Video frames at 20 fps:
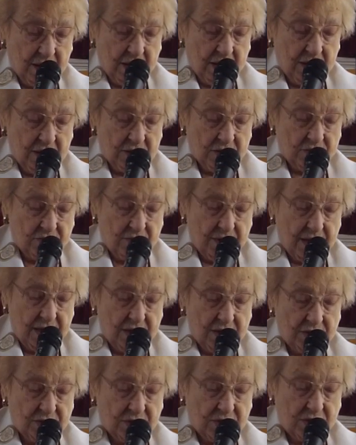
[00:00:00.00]
He is
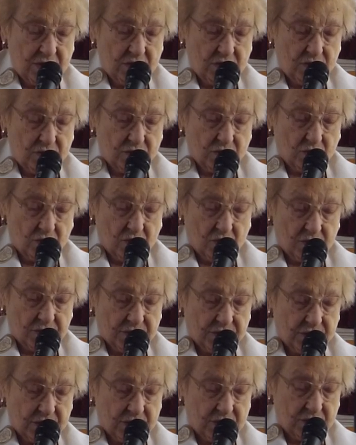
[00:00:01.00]
ready to use all
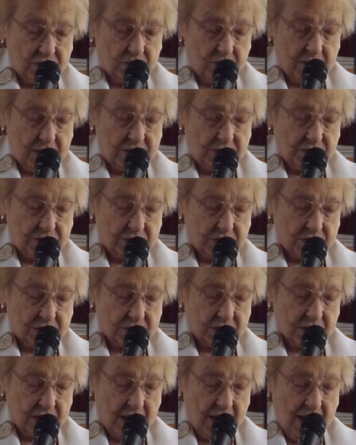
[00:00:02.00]

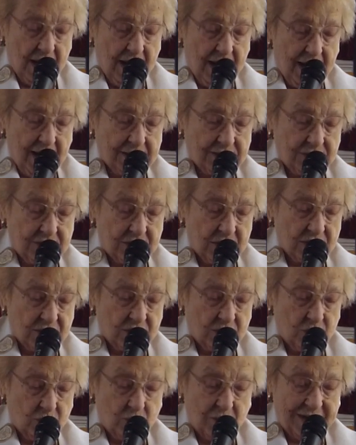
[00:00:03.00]
situations and
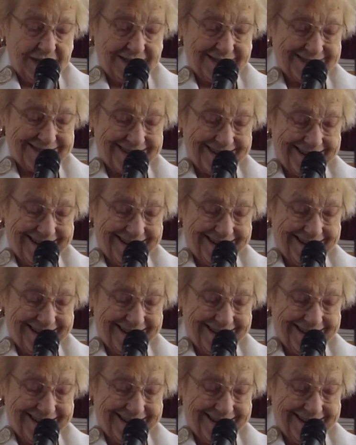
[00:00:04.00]
doesn't waste